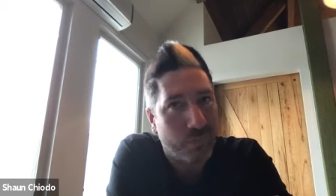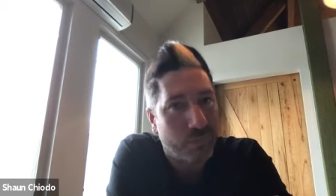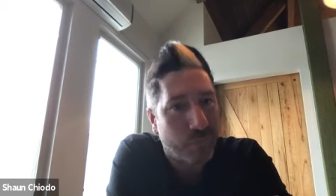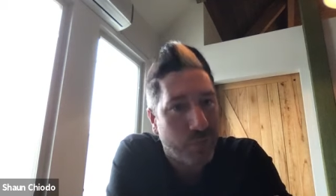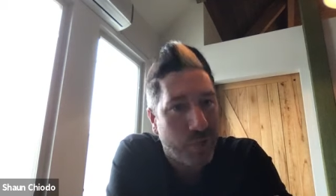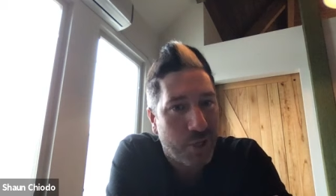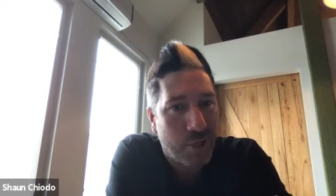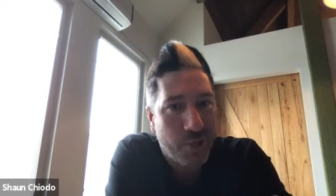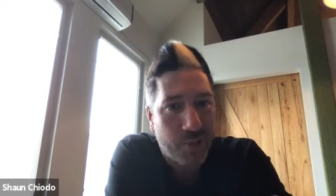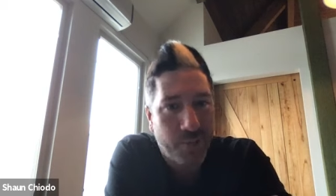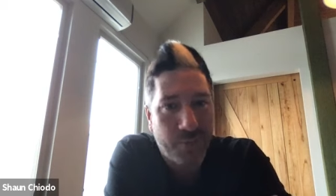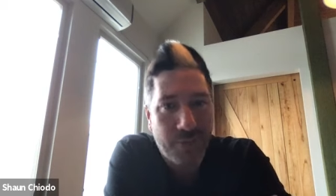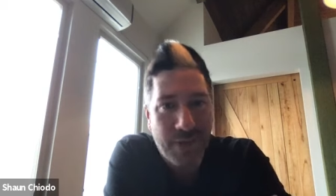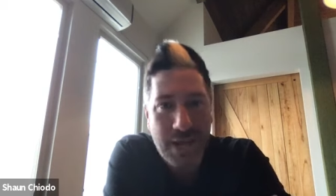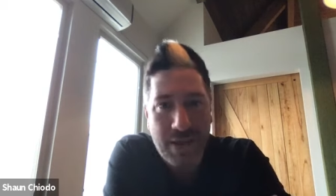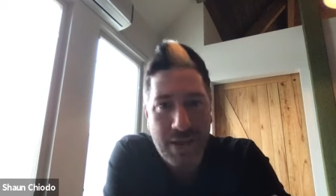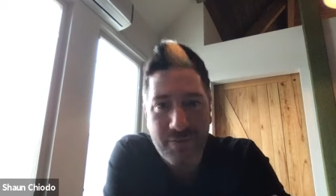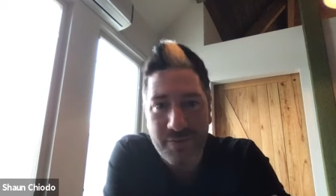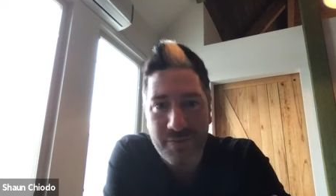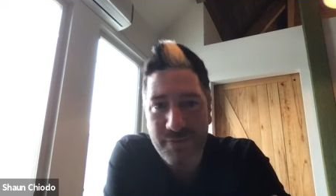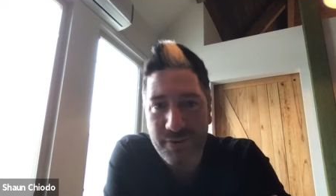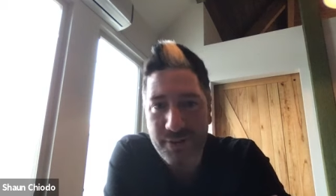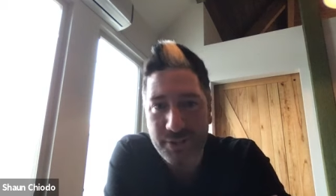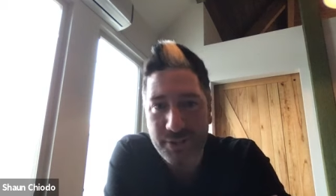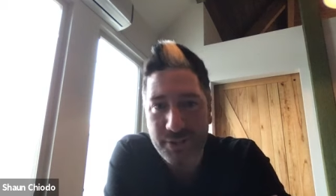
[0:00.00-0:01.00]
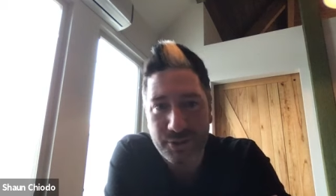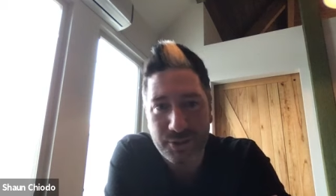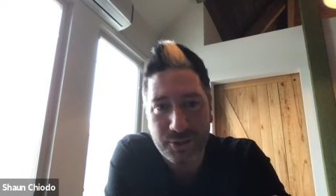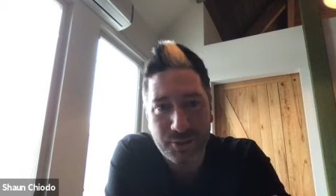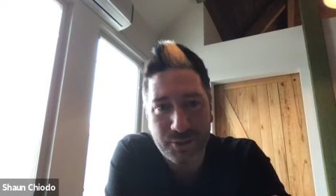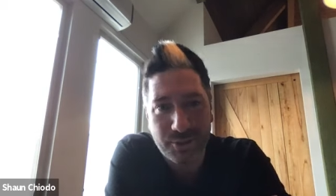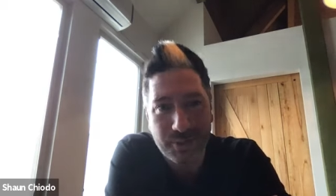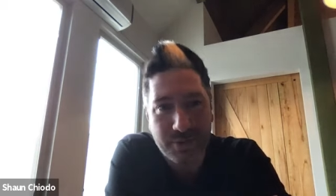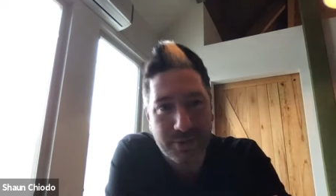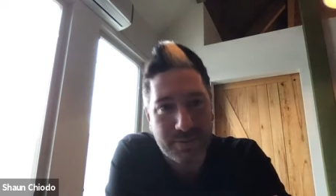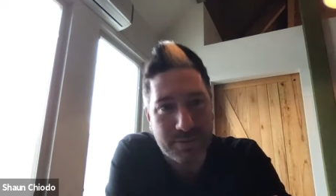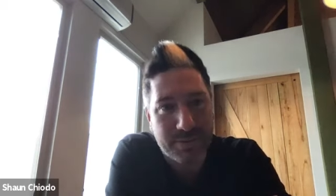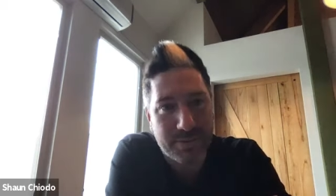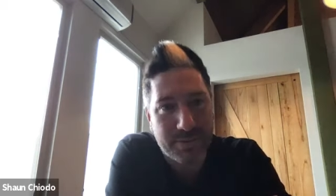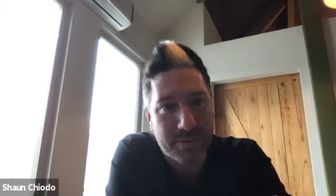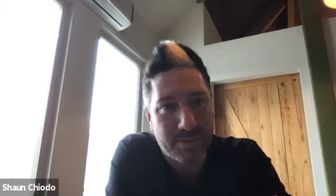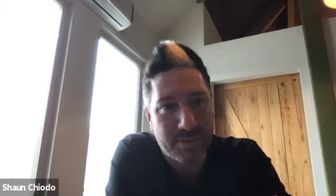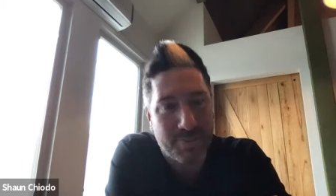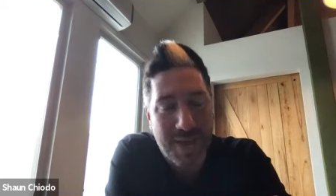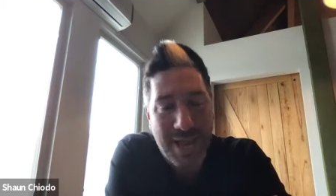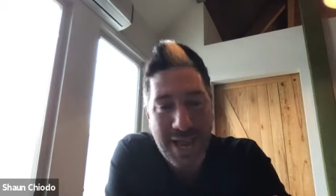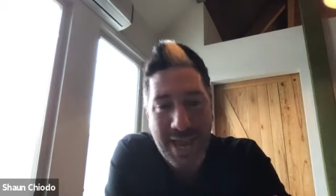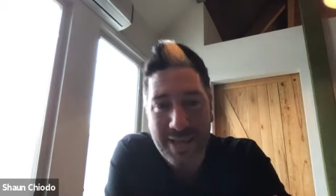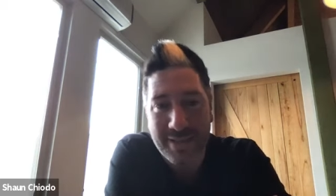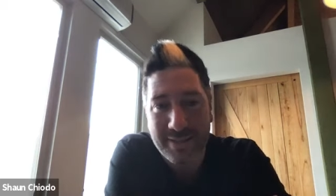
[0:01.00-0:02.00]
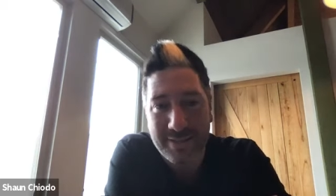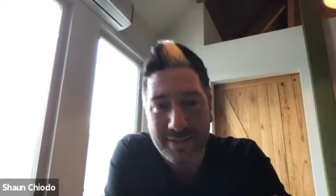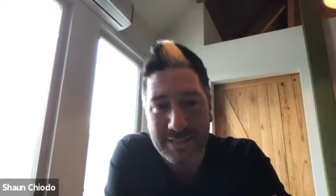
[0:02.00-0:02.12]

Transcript: you know they have a very short span.